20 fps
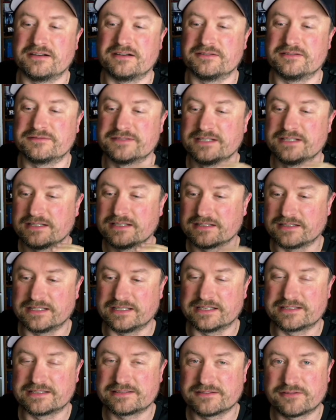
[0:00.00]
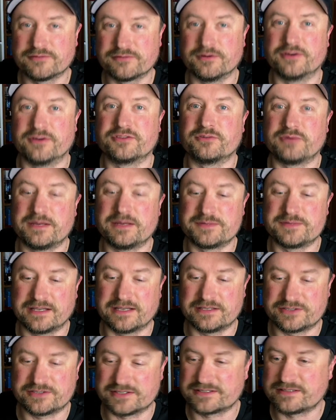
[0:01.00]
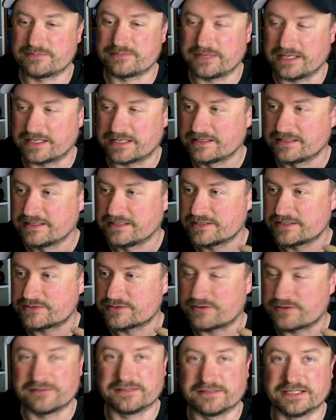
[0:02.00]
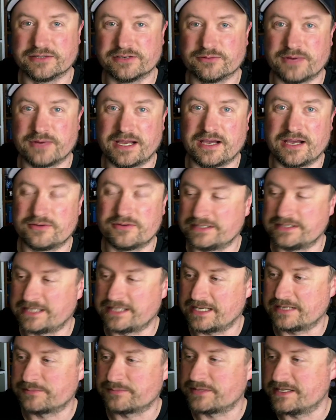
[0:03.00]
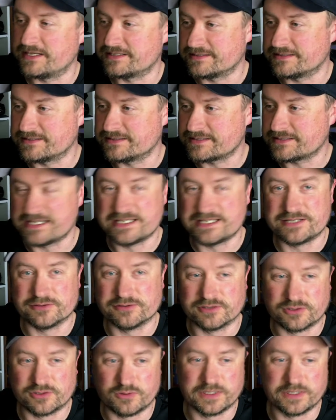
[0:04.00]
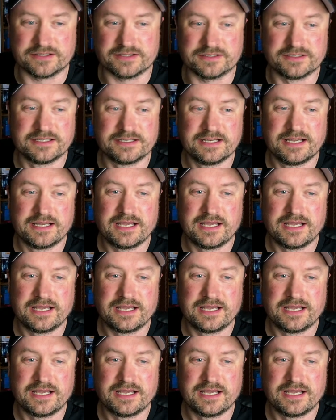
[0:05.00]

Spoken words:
of links throughout the website just to make traveling around and getting places easier and quicker.